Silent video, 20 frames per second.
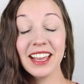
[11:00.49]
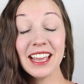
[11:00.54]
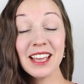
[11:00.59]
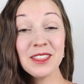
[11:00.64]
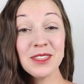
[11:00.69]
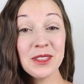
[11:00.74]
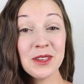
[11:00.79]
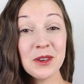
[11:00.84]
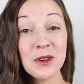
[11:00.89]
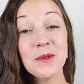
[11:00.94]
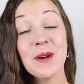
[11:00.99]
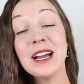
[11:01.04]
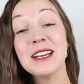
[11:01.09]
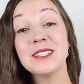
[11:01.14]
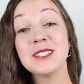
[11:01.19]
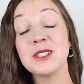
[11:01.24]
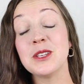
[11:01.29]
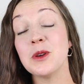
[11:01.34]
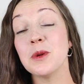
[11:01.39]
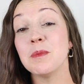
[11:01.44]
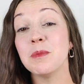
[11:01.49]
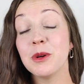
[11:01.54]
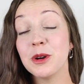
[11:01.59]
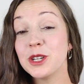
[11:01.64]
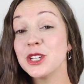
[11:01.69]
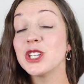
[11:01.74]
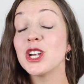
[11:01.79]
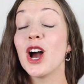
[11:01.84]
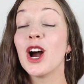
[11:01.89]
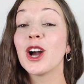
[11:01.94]
In the U S, you
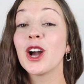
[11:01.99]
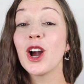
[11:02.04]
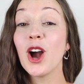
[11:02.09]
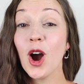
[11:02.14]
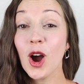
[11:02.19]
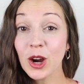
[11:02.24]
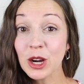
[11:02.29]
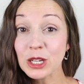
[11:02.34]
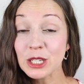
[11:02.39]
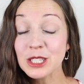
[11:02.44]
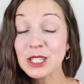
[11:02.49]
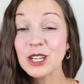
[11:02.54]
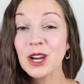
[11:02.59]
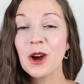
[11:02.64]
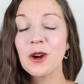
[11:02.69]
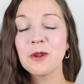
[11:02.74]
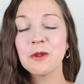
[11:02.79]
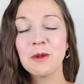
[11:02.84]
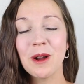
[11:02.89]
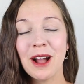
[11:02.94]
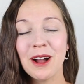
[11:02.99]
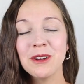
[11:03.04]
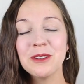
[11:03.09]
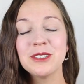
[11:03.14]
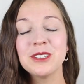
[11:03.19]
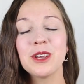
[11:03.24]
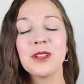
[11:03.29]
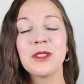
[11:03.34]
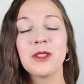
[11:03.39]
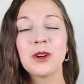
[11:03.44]
push a cart
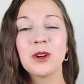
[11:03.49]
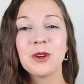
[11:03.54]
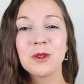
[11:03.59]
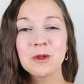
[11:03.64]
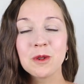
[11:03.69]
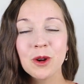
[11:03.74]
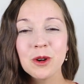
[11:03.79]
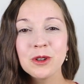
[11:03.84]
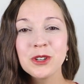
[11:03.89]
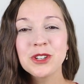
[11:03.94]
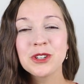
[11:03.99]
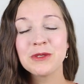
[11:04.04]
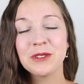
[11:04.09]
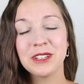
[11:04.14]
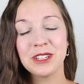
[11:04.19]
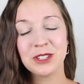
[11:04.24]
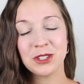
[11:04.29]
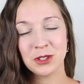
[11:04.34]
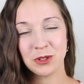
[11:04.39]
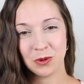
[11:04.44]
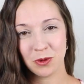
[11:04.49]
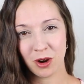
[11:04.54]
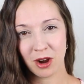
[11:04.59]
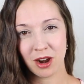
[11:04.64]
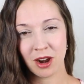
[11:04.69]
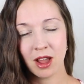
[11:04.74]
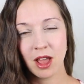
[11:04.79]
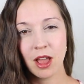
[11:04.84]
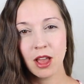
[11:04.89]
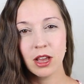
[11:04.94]
around the grocery
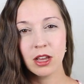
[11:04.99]
store.